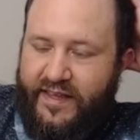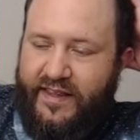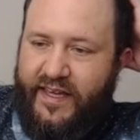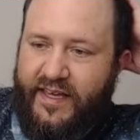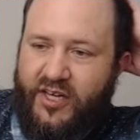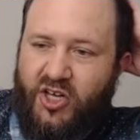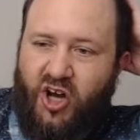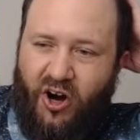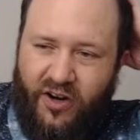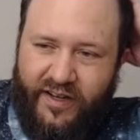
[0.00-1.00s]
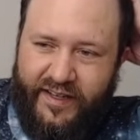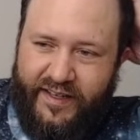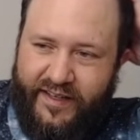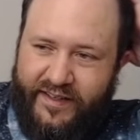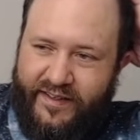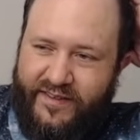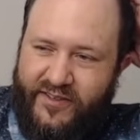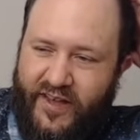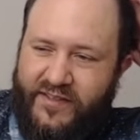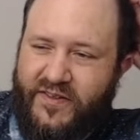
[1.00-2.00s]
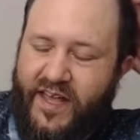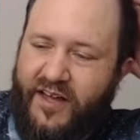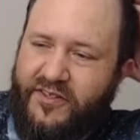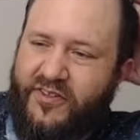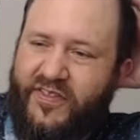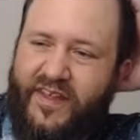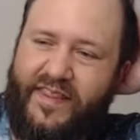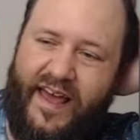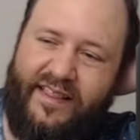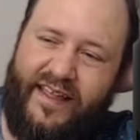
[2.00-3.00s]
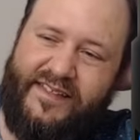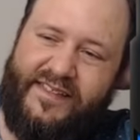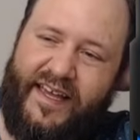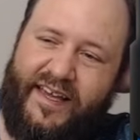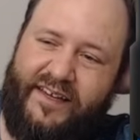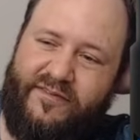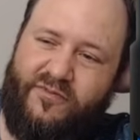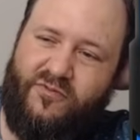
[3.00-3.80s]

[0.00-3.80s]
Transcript: The Guardian, okay, so the other thing that, let's say,